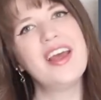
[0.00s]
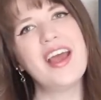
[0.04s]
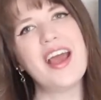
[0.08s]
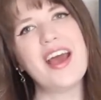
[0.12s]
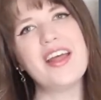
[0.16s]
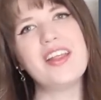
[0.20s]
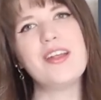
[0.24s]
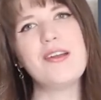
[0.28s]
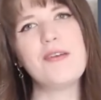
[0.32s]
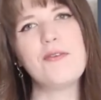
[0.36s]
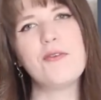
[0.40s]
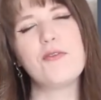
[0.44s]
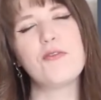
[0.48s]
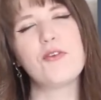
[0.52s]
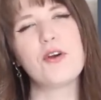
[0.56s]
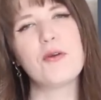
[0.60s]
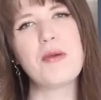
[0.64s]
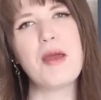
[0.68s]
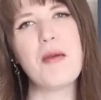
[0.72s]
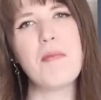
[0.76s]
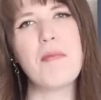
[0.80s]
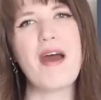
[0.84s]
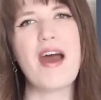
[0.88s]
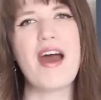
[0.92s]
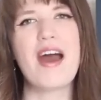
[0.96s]
And then for
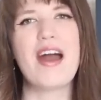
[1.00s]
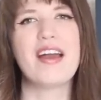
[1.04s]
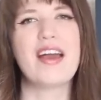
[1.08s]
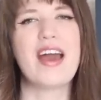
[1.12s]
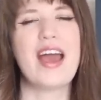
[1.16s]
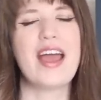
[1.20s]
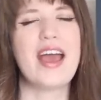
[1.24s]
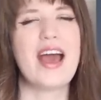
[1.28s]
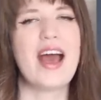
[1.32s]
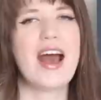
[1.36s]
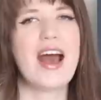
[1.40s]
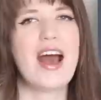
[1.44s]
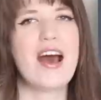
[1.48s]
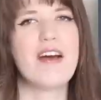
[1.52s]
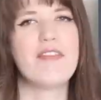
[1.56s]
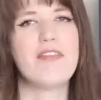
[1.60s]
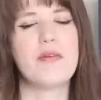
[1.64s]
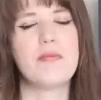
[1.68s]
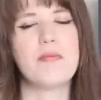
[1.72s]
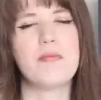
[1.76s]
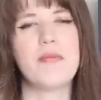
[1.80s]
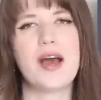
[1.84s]
my bag, I have